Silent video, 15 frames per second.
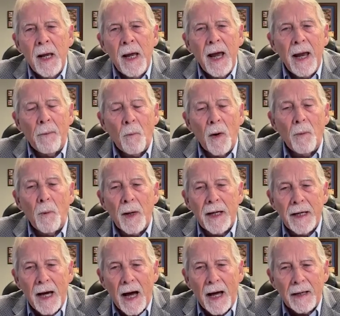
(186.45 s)
And when we
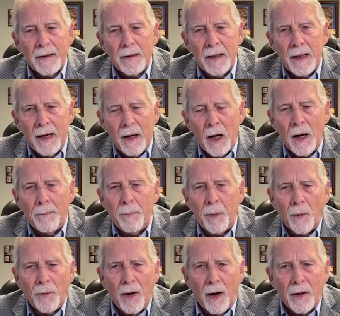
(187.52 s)
got it up
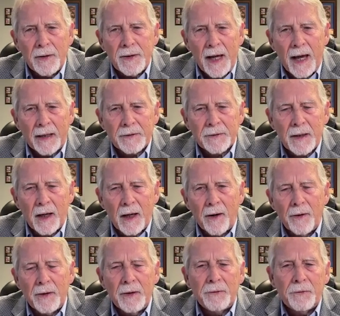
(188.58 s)
on our tax
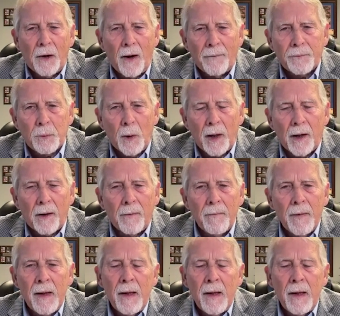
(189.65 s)
clarity software,